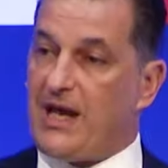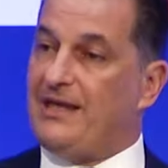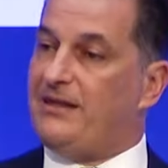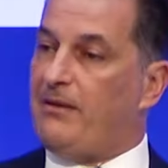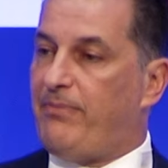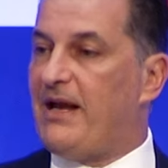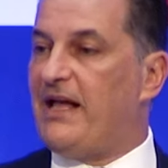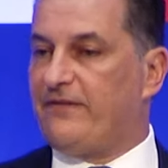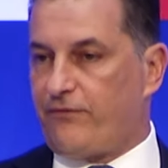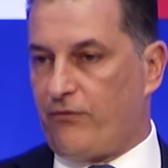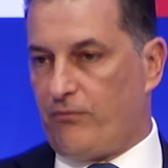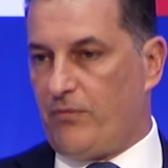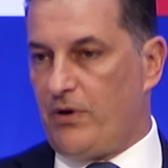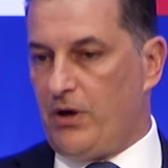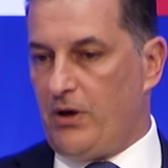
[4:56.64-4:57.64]
and the
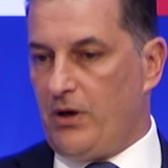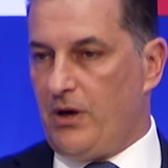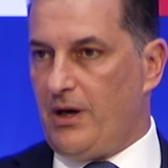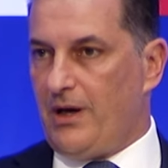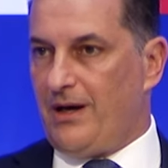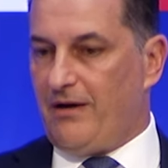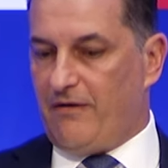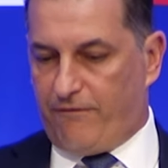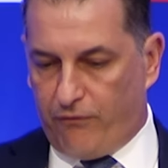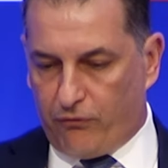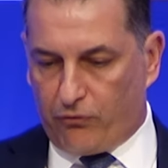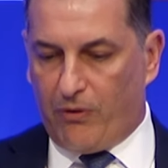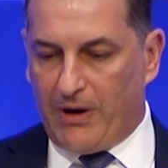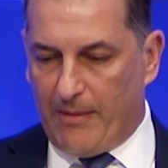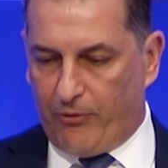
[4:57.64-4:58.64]
platform for
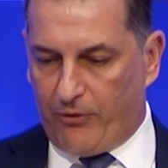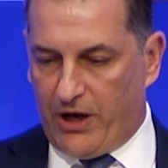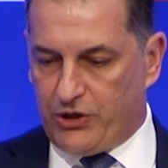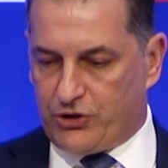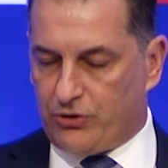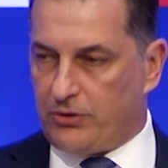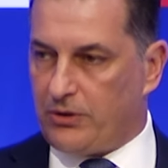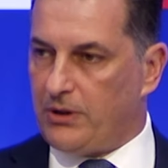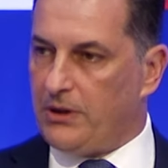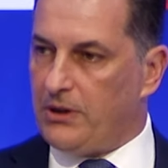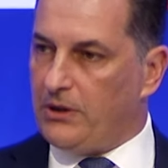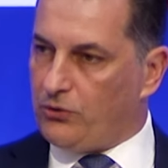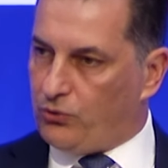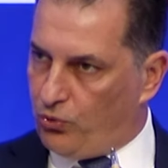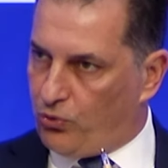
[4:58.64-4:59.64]
collaboration
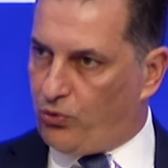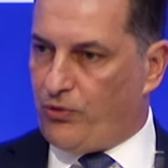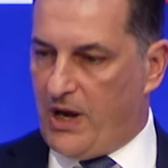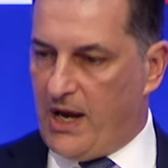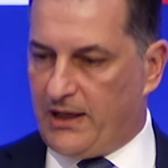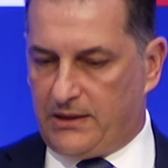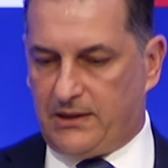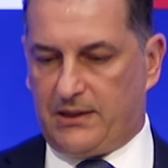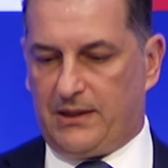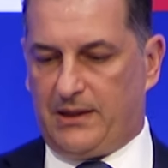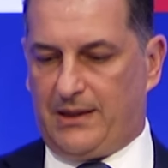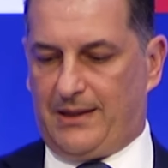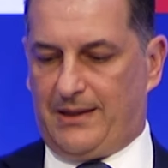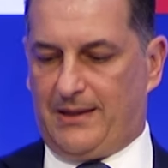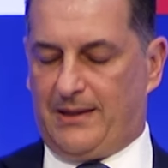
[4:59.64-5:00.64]
to create
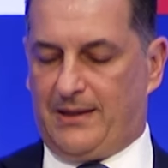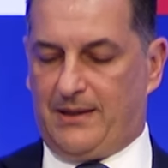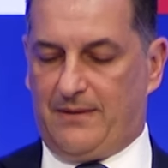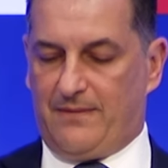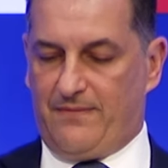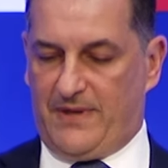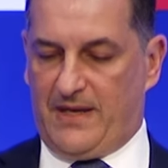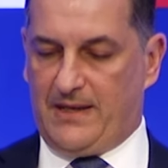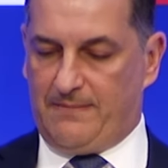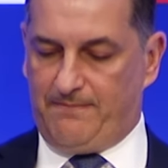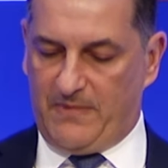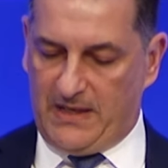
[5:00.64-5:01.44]
the